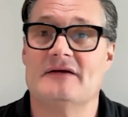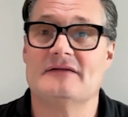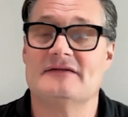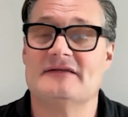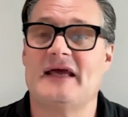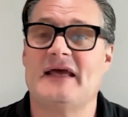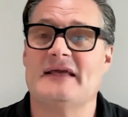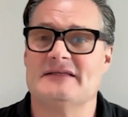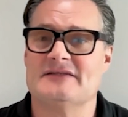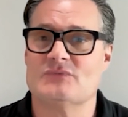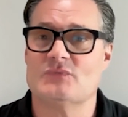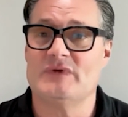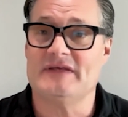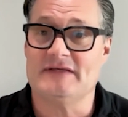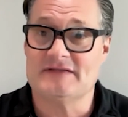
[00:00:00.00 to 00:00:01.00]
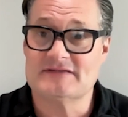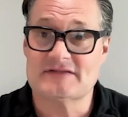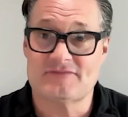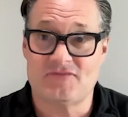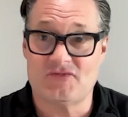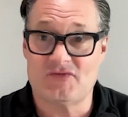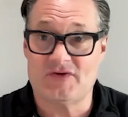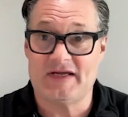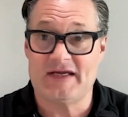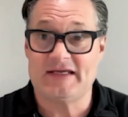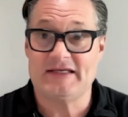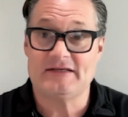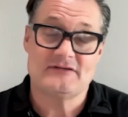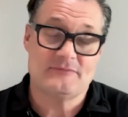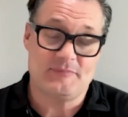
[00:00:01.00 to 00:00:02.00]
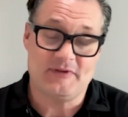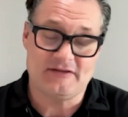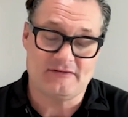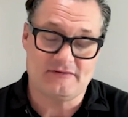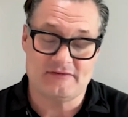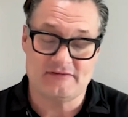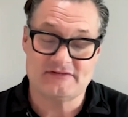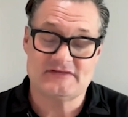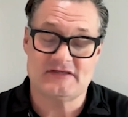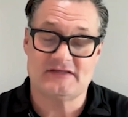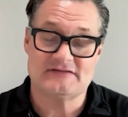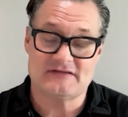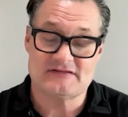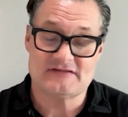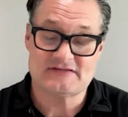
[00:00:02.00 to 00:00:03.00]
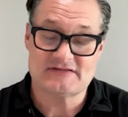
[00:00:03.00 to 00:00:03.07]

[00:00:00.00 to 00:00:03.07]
days, weeks for depending on the size of the